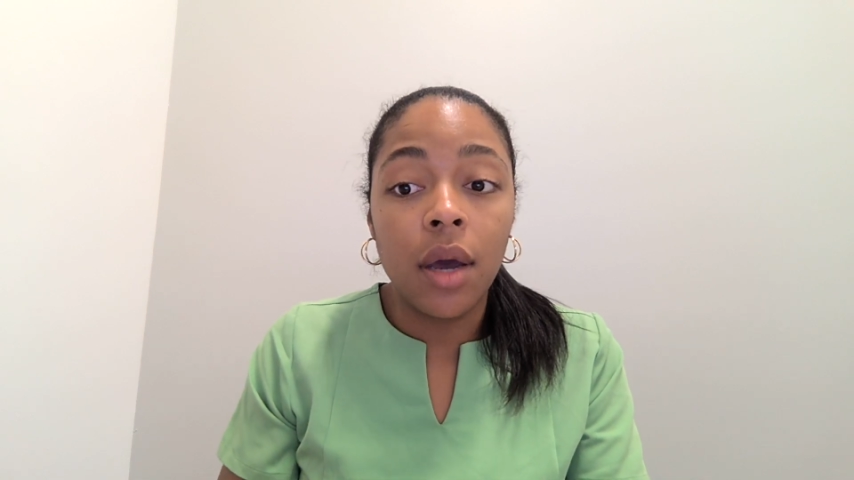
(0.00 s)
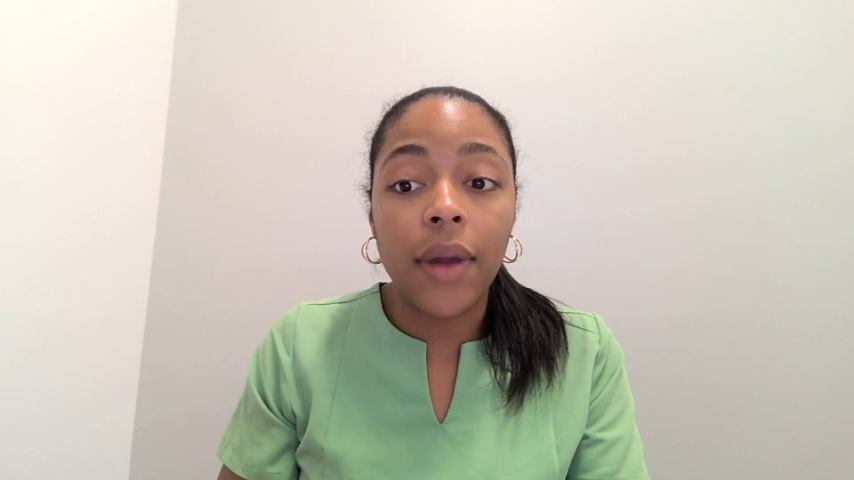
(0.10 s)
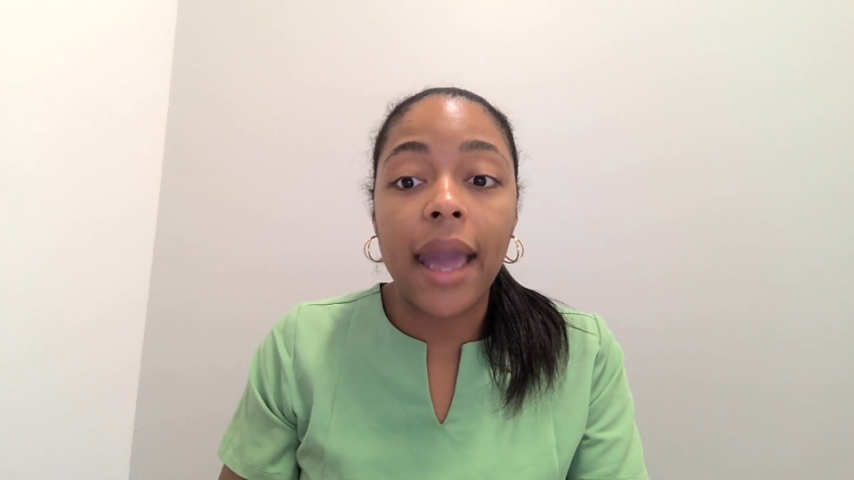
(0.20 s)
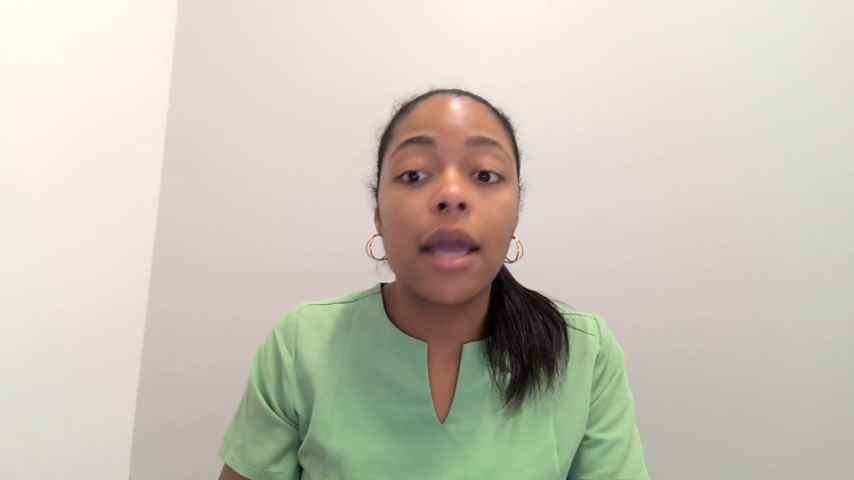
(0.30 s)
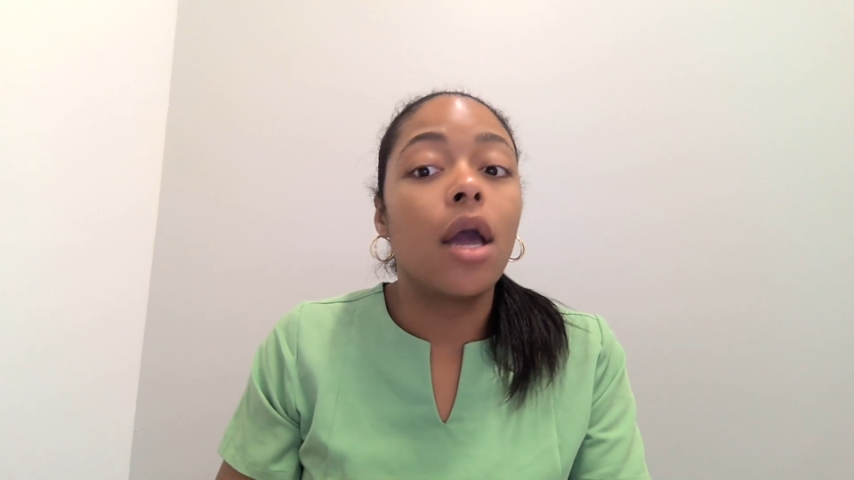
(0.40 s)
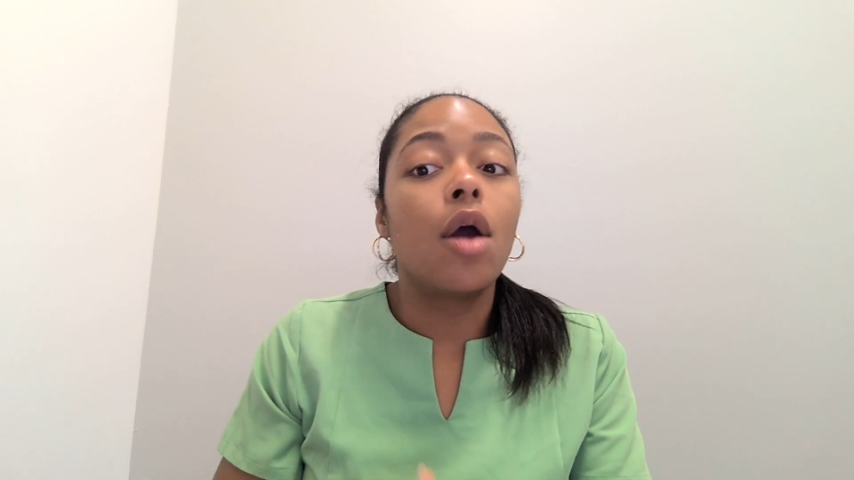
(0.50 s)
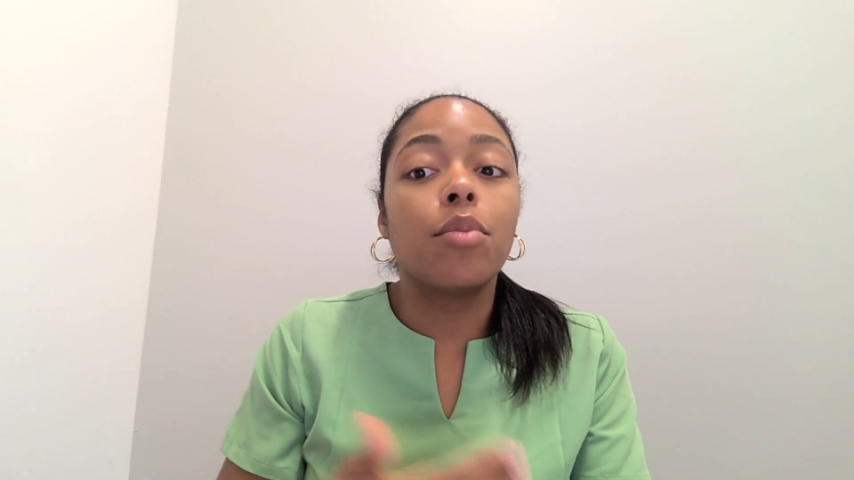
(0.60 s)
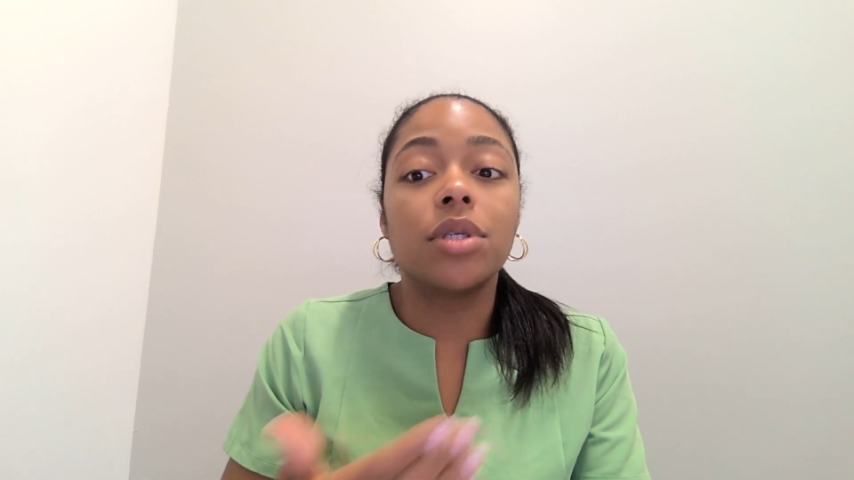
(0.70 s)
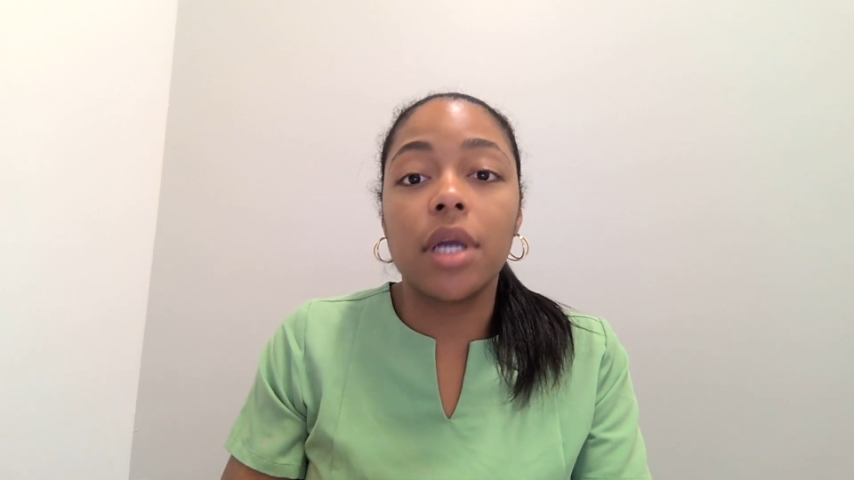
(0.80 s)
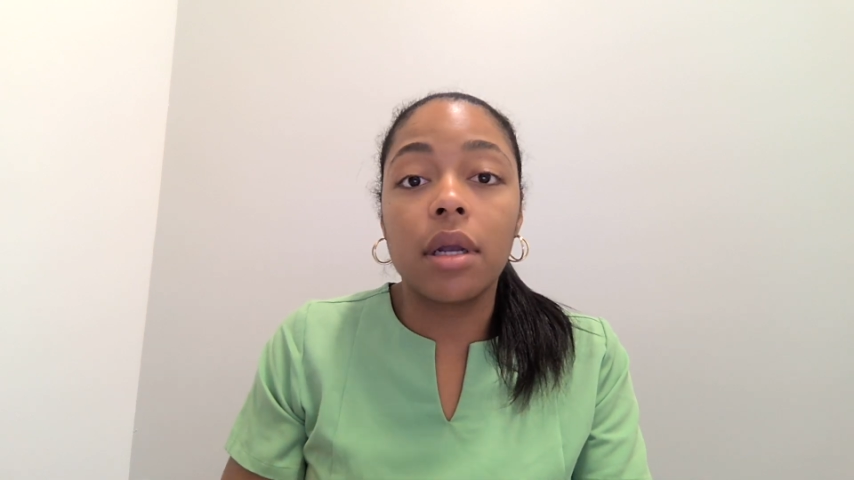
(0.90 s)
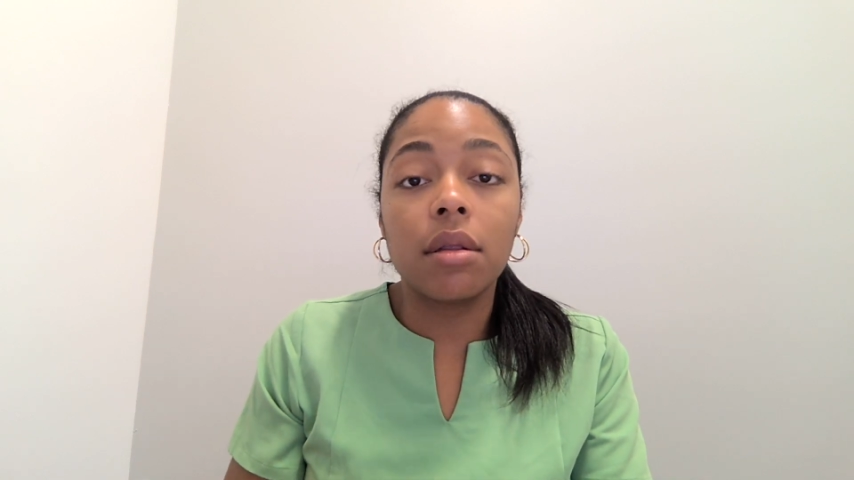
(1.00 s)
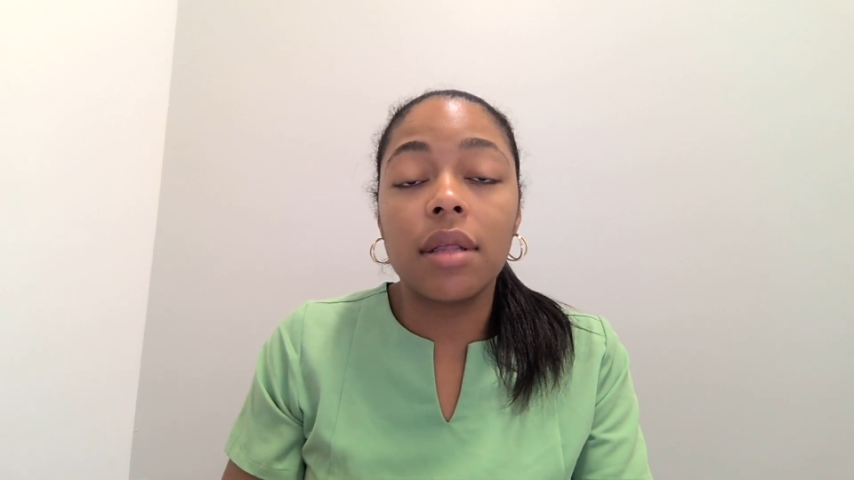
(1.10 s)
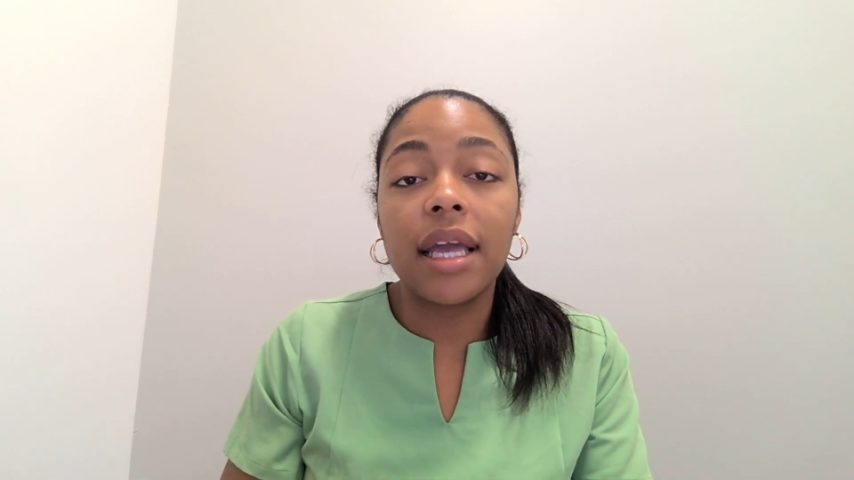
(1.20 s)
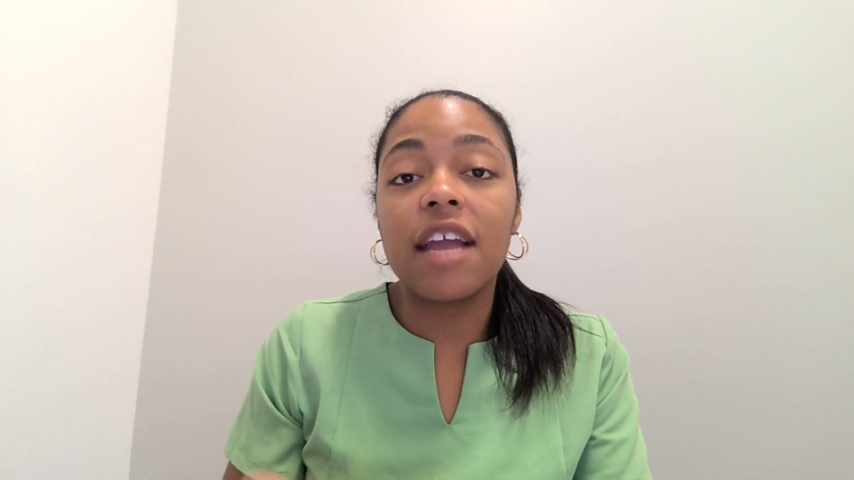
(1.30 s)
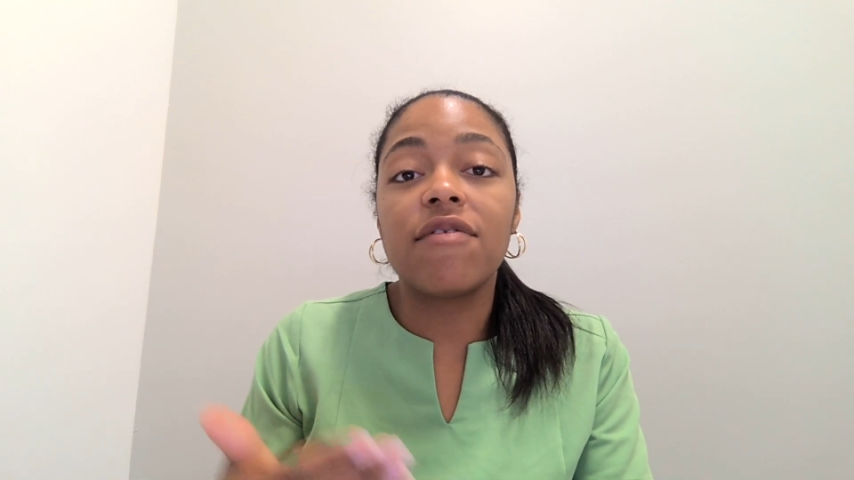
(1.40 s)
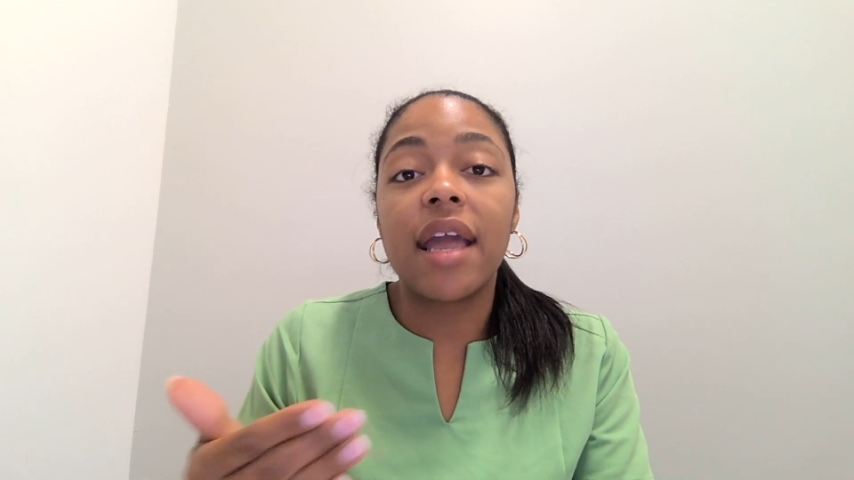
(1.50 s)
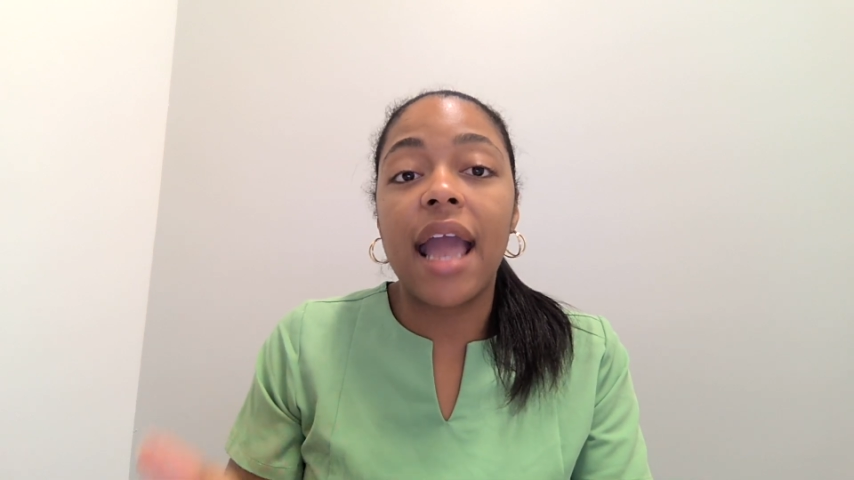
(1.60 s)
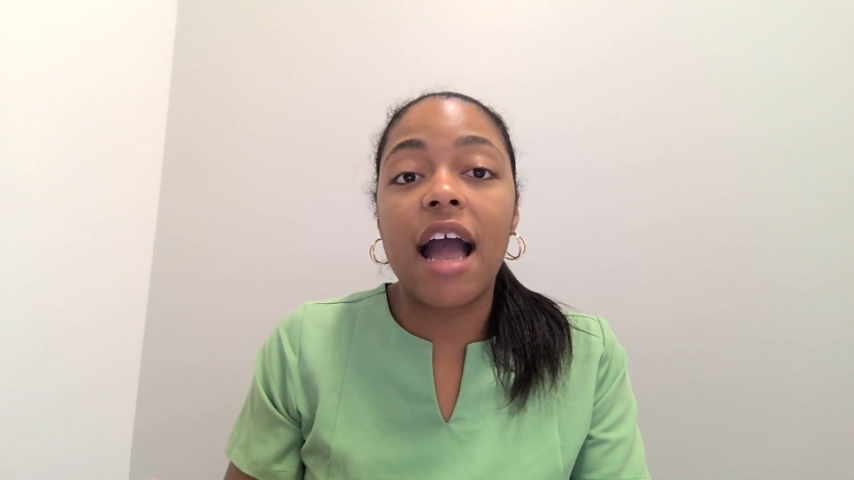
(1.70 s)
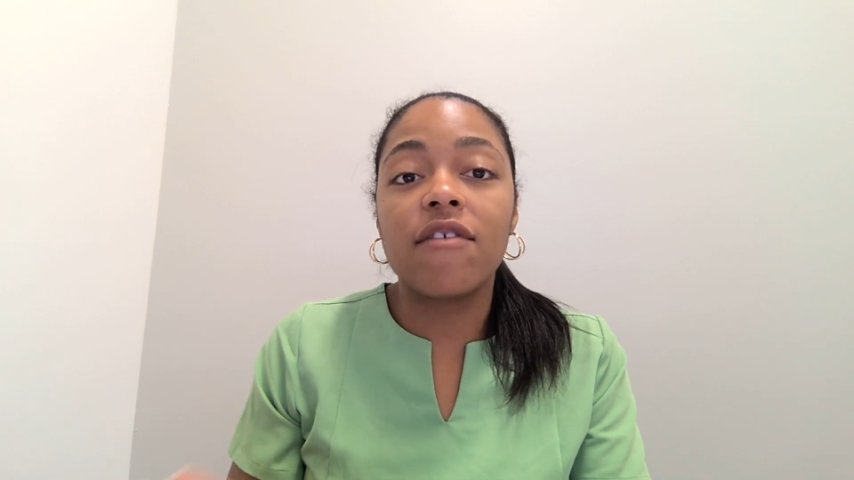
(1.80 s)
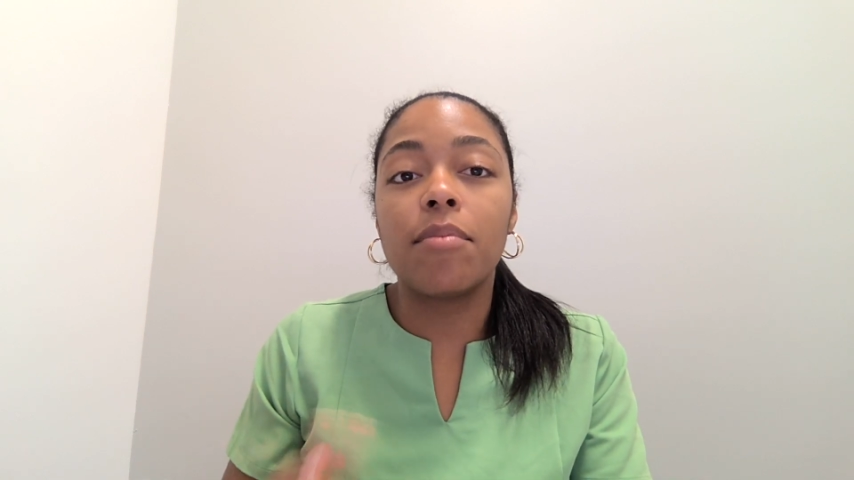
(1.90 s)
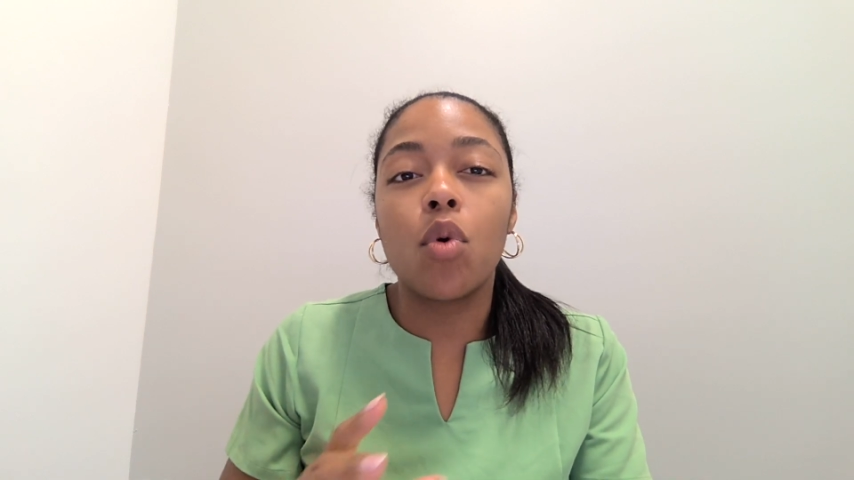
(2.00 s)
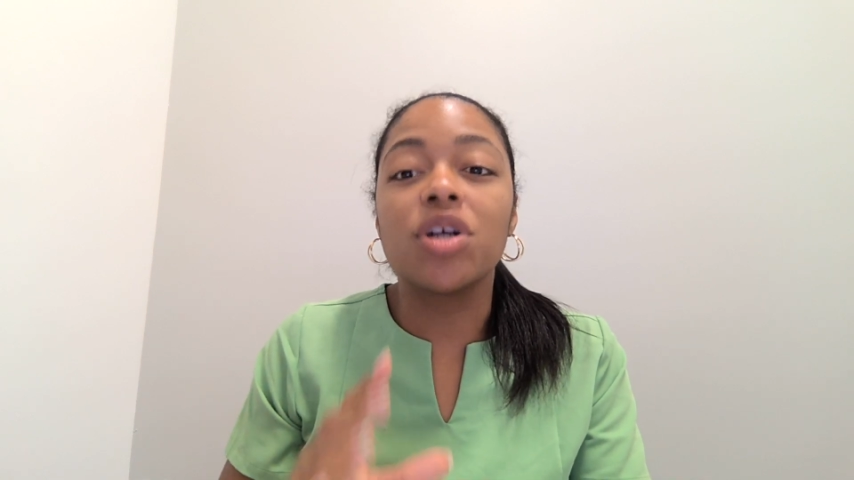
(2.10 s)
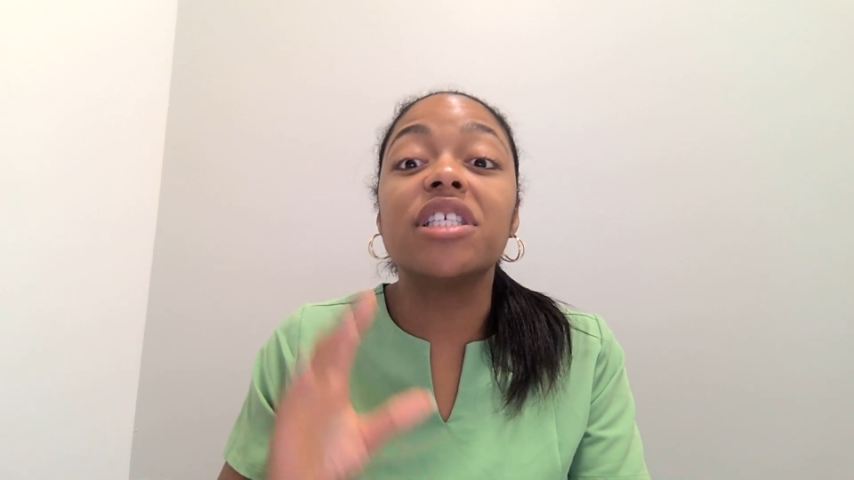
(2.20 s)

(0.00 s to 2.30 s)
Okay, particularly if they have a more